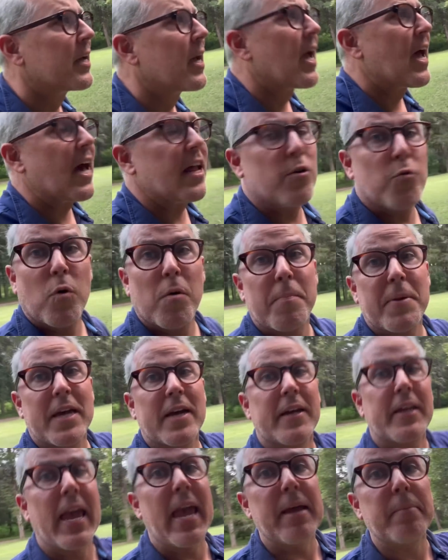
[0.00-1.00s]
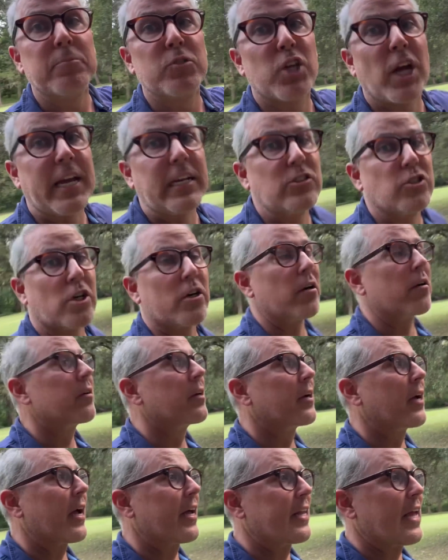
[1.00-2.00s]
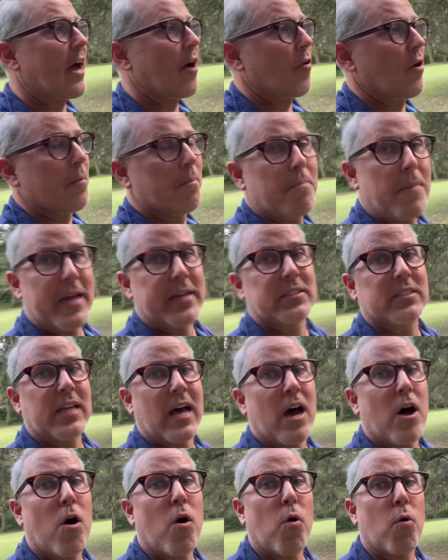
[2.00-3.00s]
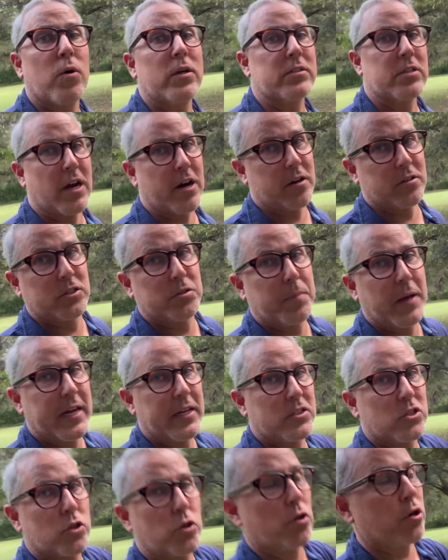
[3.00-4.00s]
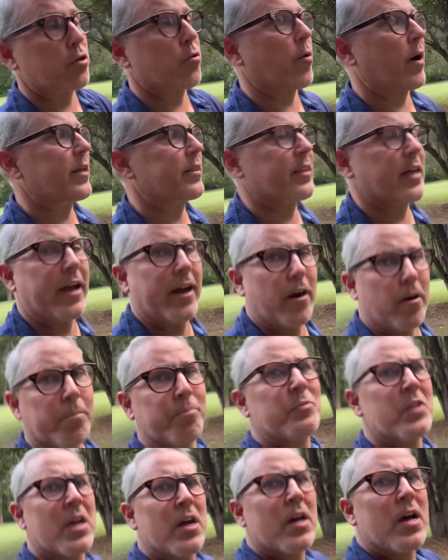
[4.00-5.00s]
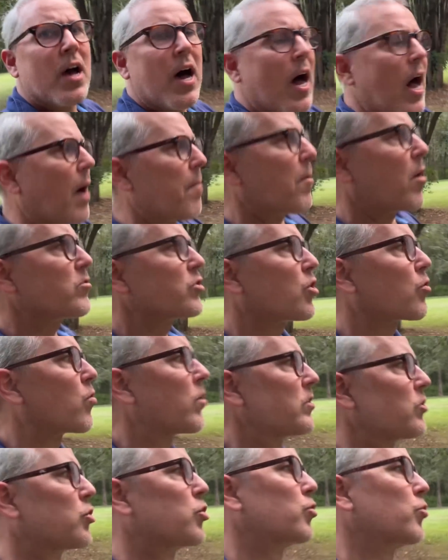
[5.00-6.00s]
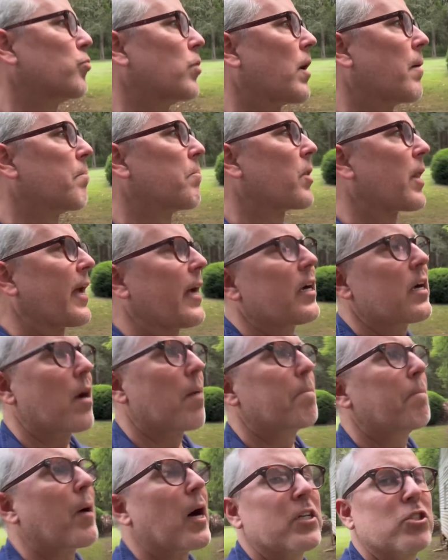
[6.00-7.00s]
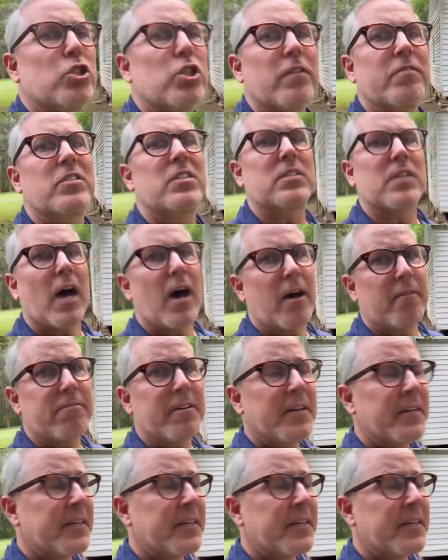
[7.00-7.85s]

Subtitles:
and it will be a game changer and how it makes that whole entire space look right there. I'm also going to plant a bunch of stuff